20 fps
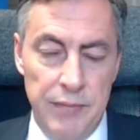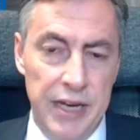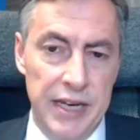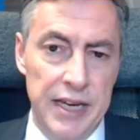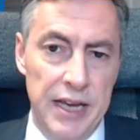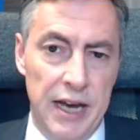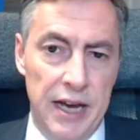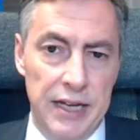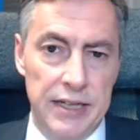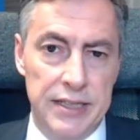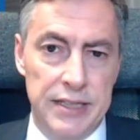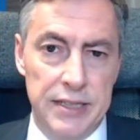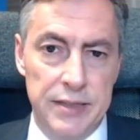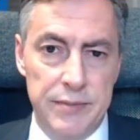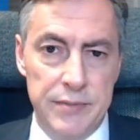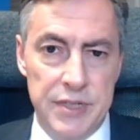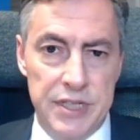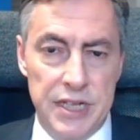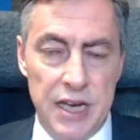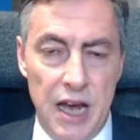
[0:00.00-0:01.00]
Many
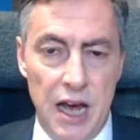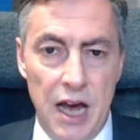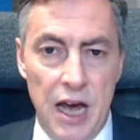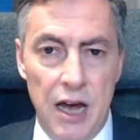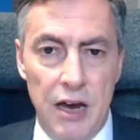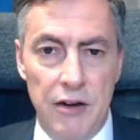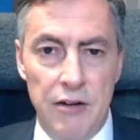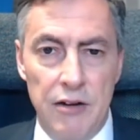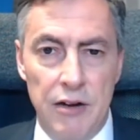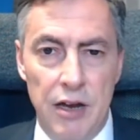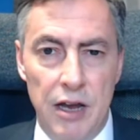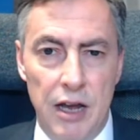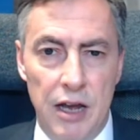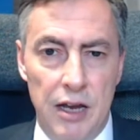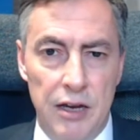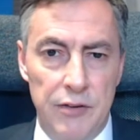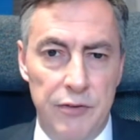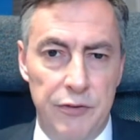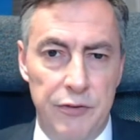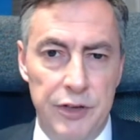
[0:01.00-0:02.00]
items are
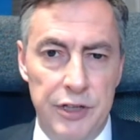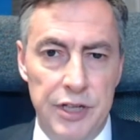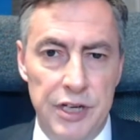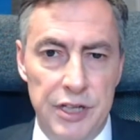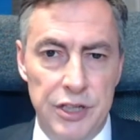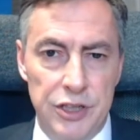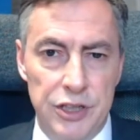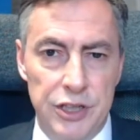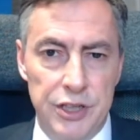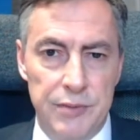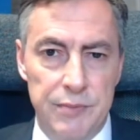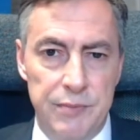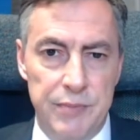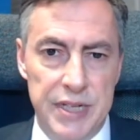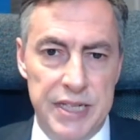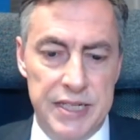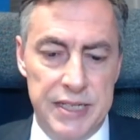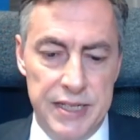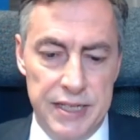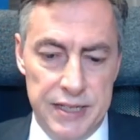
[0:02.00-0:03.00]
unfinished
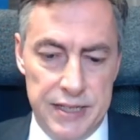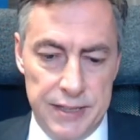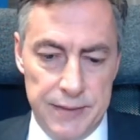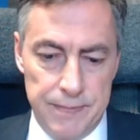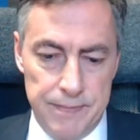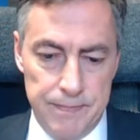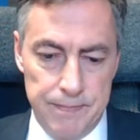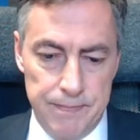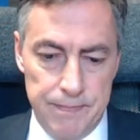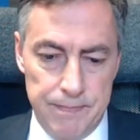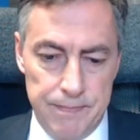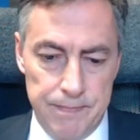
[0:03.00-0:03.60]
business.